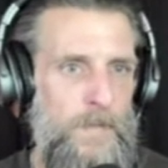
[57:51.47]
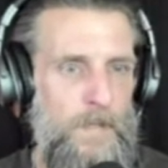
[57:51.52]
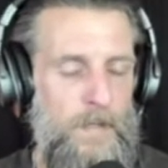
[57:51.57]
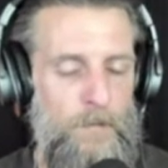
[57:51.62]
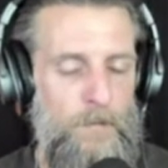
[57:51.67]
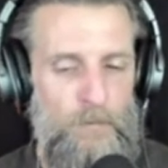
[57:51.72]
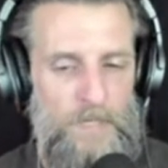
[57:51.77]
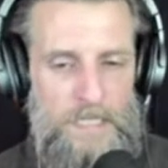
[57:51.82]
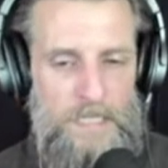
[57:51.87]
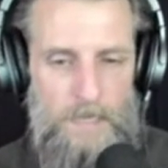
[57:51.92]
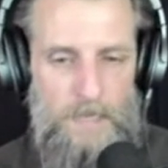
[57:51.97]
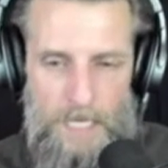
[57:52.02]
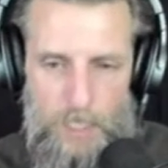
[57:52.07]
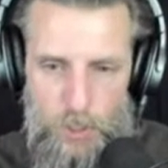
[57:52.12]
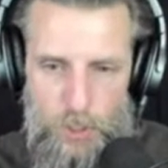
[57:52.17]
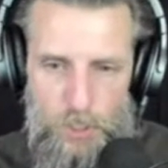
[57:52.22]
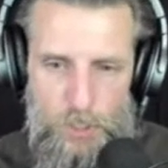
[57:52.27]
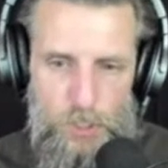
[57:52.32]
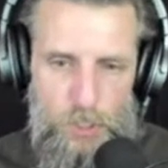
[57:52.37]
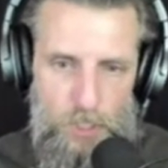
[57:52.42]

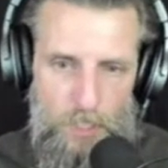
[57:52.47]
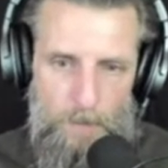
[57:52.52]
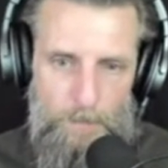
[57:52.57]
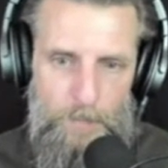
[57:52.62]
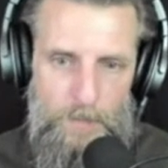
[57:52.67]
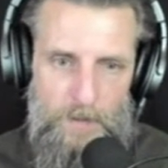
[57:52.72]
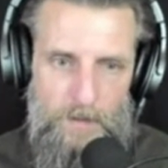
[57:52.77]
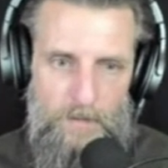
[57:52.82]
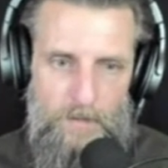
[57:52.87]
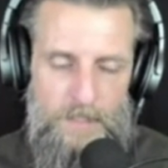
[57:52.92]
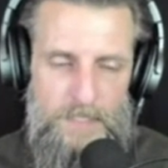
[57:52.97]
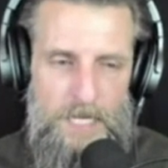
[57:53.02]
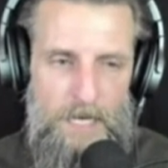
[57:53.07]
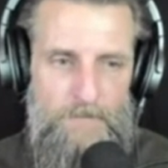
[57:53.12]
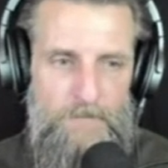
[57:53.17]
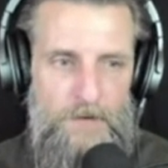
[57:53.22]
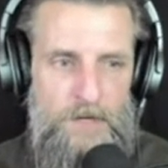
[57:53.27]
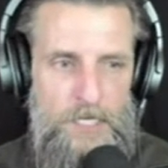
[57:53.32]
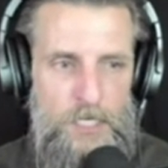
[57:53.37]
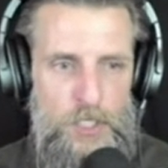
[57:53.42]
Relationship, the
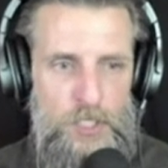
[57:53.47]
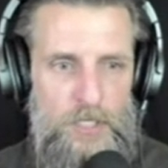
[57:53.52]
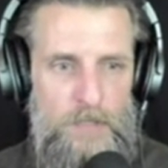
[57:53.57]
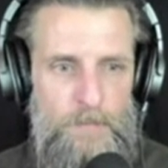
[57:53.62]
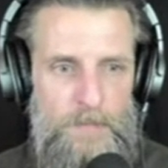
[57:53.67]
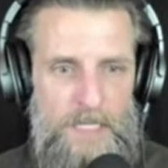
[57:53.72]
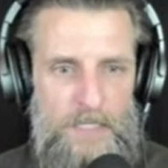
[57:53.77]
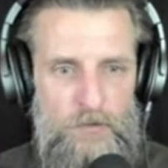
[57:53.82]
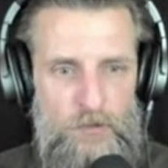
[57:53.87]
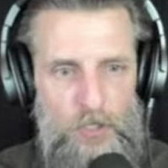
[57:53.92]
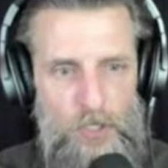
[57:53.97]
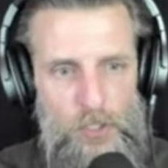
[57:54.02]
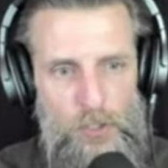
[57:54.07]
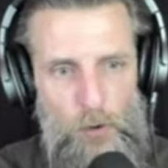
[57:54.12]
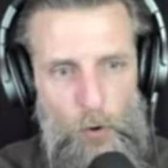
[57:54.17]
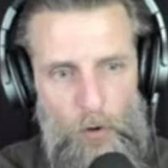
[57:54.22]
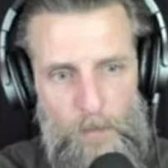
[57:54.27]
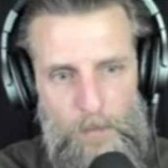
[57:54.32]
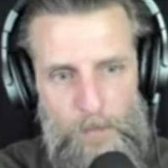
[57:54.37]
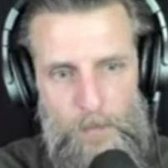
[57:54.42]
definition means
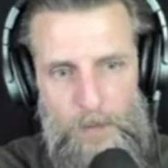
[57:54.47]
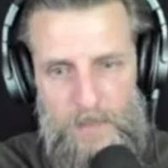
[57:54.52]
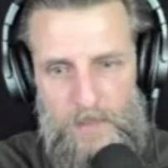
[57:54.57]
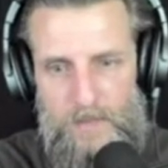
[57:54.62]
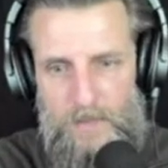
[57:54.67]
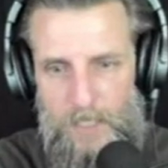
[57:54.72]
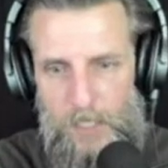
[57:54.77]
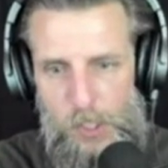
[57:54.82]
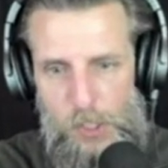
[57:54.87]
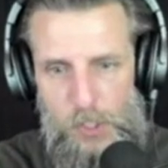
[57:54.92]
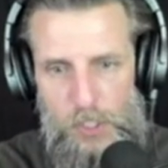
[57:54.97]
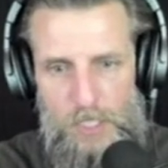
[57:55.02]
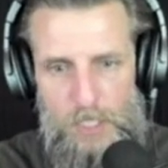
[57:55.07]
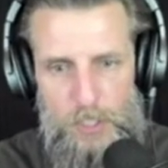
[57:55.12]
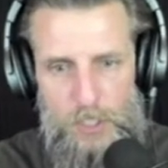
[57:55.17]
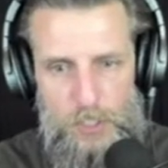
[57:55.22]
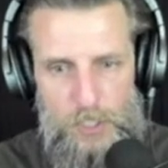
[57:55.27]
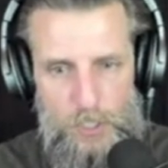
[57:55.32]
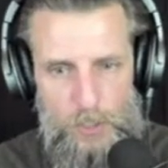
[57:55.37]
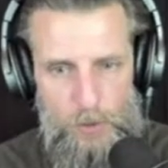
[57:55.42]
your
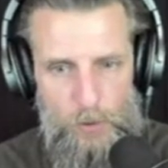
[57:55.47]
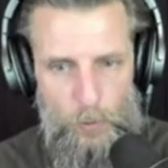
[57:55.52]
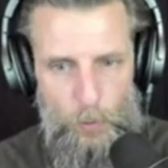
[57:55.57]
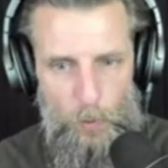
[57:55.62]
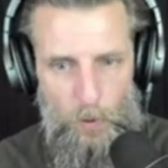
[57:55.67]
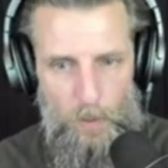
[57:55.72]
position to.